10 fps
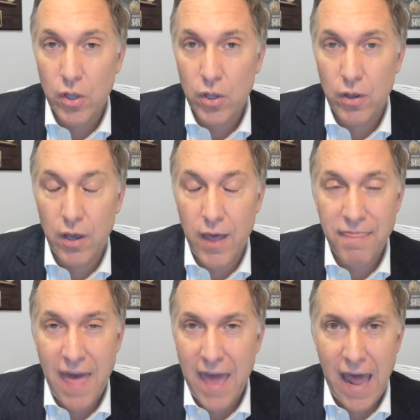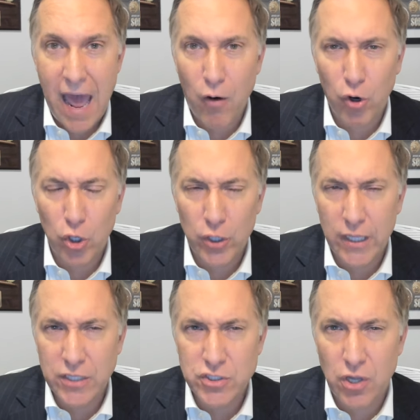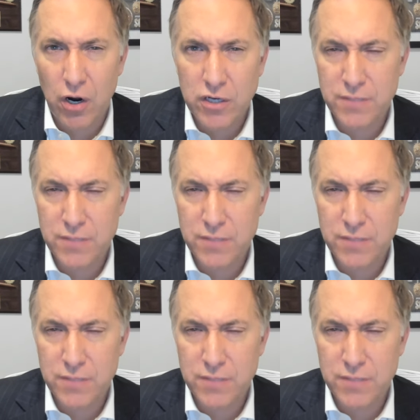uh, at that hour looking at stars,